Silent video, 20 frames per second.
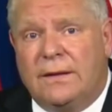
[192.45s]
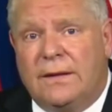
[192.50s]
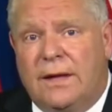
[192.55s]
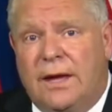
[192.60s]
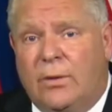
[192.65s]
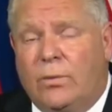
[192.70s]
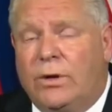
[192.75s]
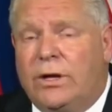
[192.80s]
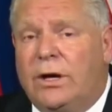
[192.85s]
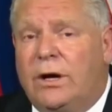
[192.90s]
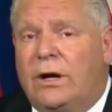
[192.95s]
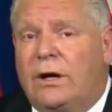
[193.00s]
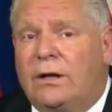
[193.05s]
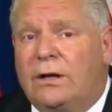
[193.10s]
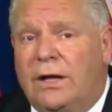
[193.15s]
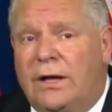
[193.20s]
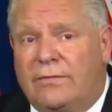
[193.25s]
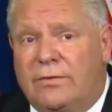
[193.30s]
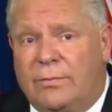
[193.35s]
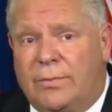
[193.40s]
And we all
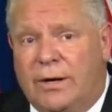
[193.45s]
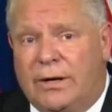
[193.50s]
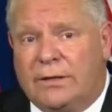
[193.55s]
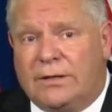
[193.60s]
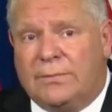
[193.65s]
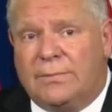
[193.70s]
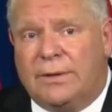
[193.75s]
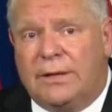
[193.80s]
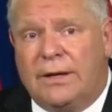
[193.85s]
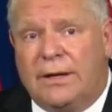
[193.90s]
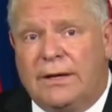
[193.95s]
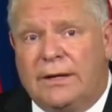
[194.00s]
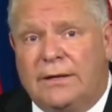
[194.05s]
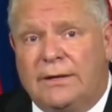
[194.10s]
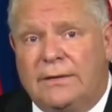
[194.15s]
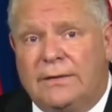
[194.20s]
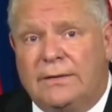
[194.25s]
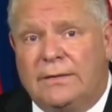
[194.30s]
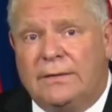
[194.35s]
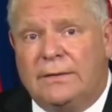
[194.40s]
have a part to play.
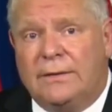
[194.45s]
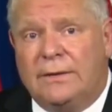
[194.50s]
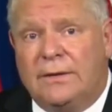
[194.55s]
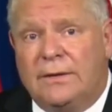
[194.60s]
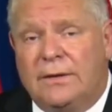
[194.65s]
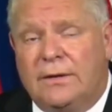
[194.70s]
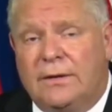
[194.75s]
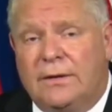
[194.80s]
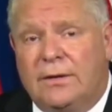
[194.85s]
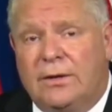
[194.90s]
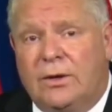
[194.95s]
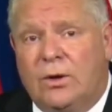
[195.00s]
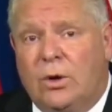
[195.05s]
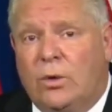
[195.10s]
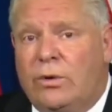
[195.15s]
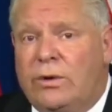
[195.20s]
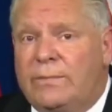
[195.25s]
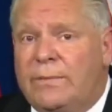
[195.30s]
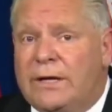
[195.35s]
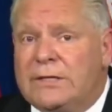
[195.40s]

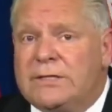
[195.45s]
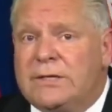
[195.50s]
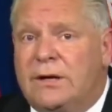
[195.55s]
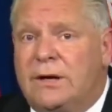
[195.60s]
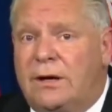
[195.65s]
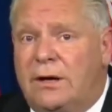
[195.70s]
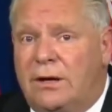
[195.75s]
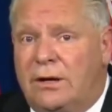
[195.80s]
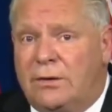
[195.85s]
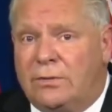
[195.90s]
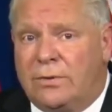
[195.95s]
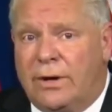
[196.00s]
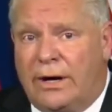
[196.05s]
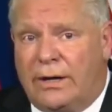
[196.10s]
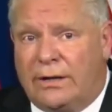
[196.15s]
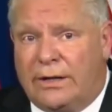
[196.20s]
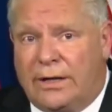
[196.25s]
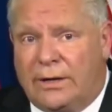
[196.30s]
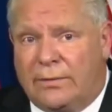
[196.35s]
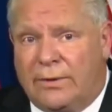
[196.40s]
We must all
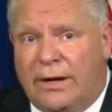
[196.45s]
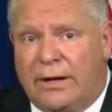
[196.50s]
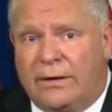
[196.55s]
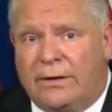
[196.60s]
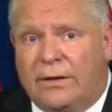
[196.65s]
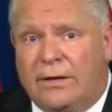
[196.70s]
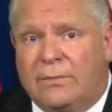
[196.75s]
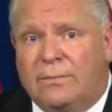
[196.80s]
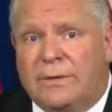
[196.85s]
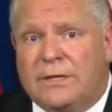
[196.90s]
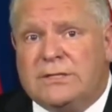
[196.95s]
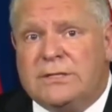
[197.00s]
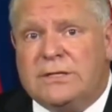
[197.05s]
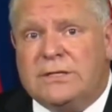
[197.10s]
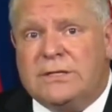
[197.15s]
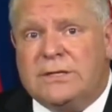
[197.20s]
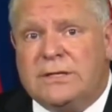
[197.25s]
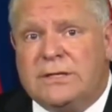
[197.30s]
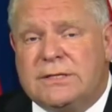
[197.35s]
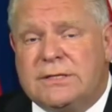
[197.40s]
rally around our
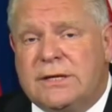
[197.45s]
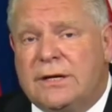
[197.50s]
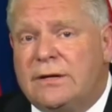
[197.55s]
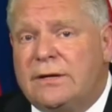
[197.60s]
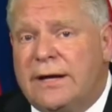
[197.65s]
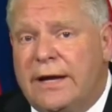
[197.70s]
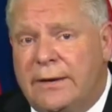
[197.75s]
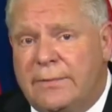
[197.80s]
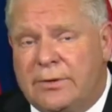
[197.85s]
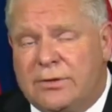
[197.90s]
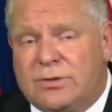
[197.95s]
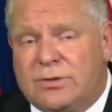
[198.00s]
businesses and our neighbors